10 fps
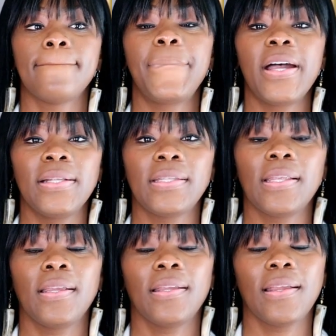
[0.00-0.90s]
But
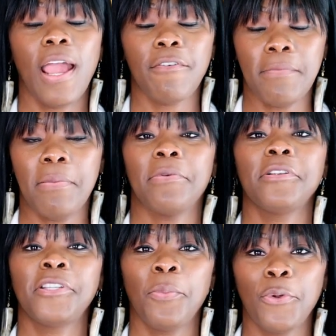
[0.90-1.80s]
I remember
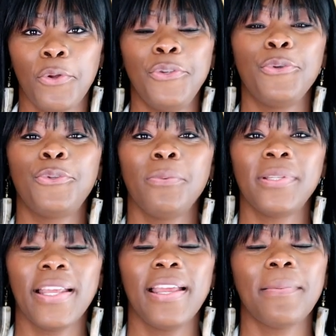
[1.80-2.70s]
someone on YouTube
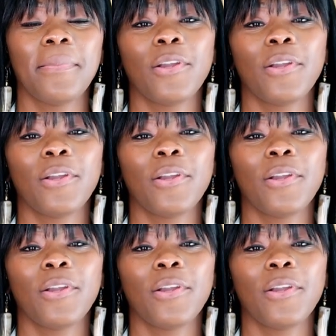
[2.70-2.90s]
said